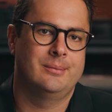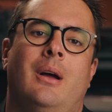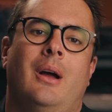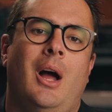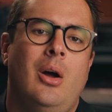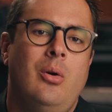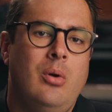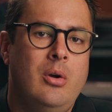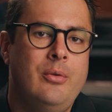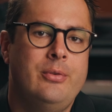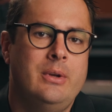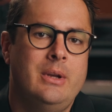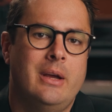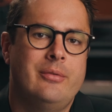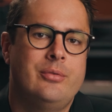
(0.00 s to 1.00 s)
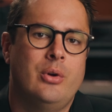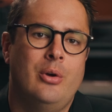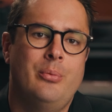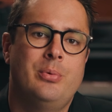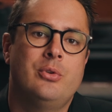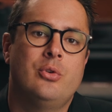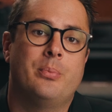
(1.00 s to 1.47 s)
How often have you
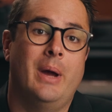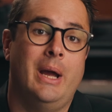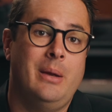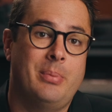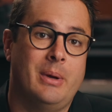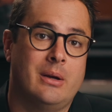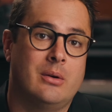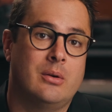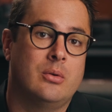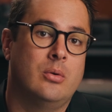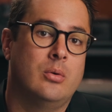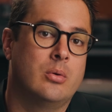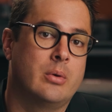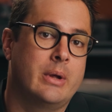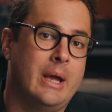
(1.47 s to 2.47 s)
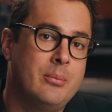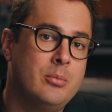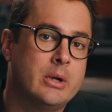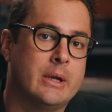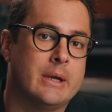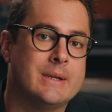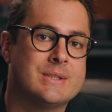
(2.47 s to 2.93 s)
opened your backpack or camera
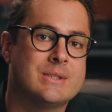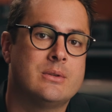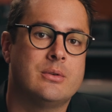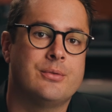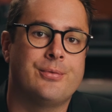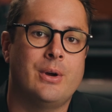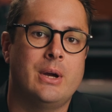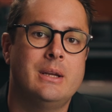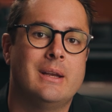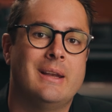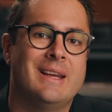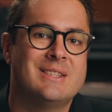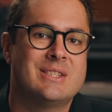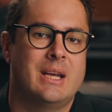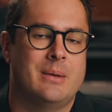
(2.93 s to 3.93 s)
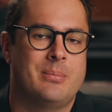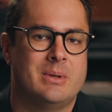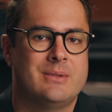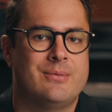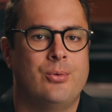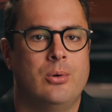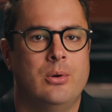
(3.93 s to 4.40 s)
case to find a lens cap has
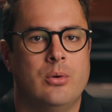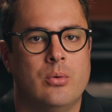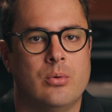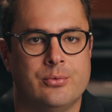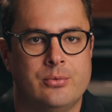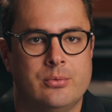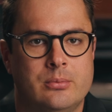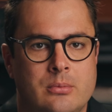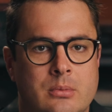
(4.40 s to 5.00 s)
fallen off?